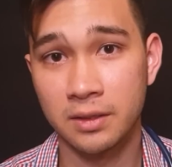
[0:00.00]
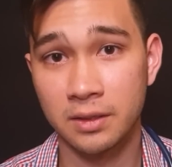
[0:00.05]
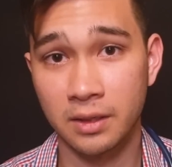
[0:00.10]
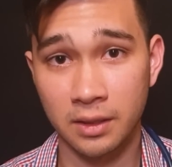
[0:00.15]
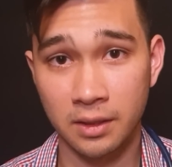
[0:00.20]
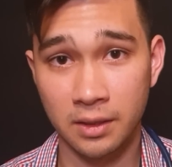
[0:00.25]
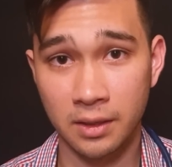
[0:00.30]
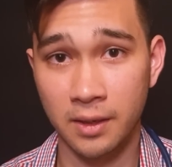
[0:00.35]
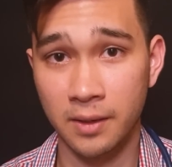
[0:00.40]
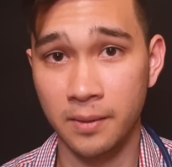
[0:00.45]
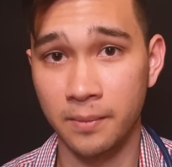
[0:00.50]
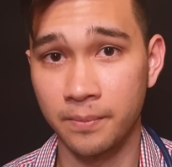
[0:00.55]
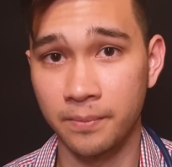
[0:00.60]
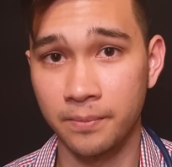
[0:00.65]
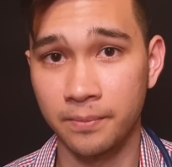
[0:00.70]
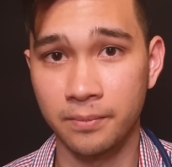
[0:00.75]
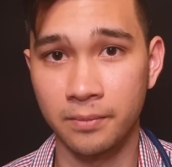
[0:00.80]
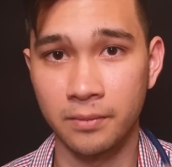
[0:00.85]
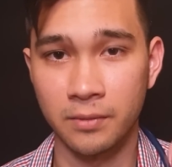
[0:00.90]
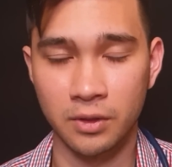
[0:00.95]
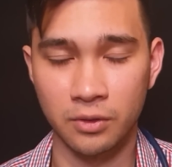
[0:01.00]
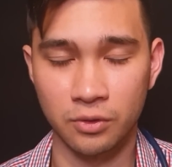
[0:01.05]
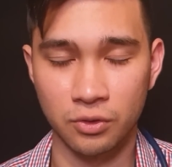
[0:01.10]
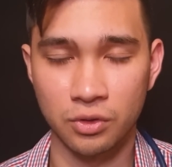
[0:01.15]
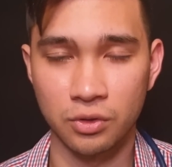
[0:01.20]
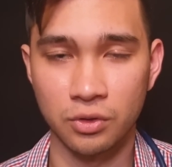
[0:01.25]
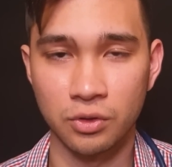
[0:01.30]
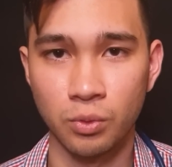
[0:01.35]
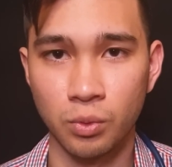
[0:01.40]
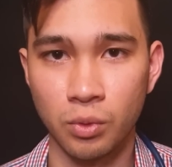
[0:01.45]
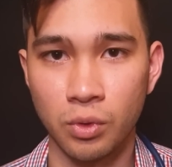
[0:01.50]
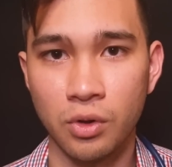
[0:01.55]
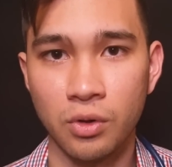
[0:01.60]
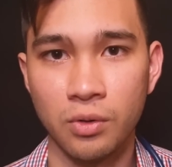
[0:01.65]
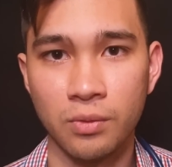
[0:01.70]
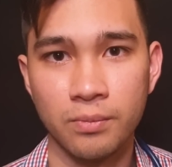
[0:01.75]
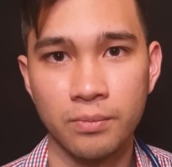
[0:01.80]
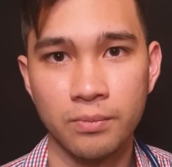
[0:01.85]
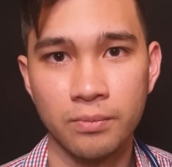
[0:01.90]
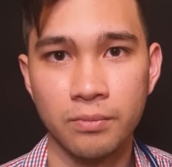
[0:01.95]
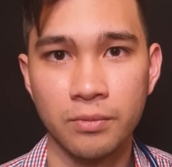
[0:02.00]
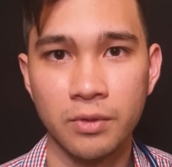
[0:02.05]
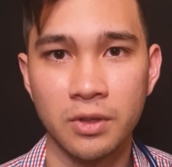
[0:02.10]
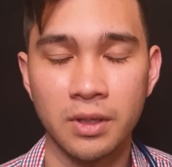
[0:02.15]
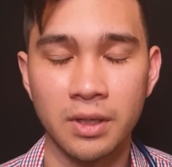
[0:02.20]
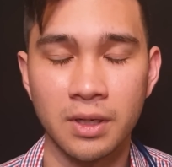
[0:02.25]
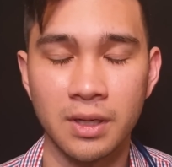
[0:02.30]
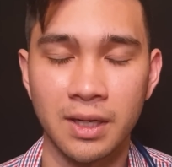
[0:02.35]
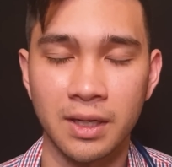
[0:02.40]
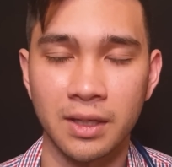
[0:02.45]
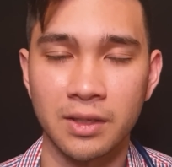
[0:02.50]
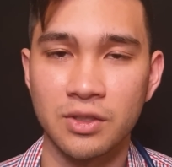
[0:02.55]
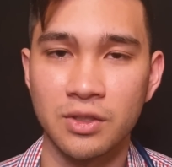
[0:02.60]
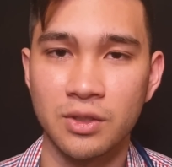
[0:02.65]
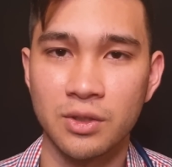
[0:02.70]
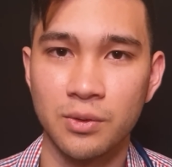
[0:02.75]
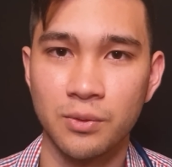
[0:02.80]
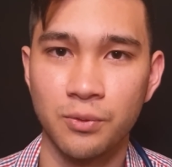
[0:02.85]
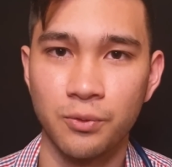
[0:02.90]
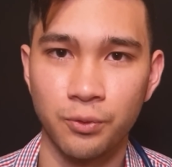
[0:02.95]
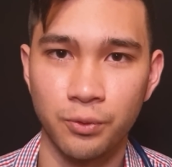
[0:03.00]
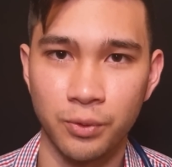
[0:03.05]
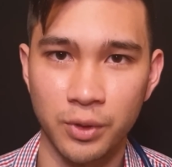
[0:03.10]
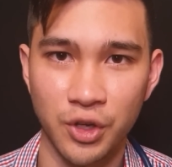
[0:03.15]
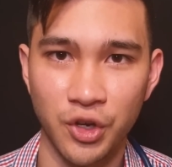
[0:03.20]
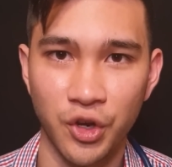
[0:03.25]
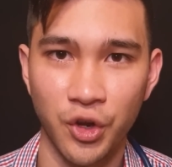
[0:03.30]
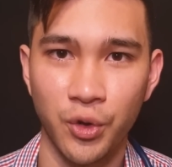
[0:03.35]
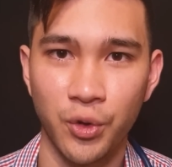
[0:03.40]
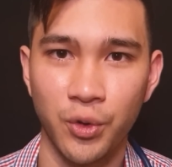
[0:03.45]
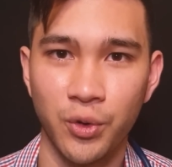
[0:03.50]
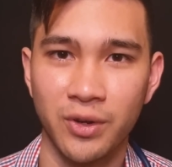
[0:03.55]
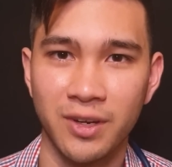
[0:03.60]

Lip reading: Take care, and I'll see you all in the next video.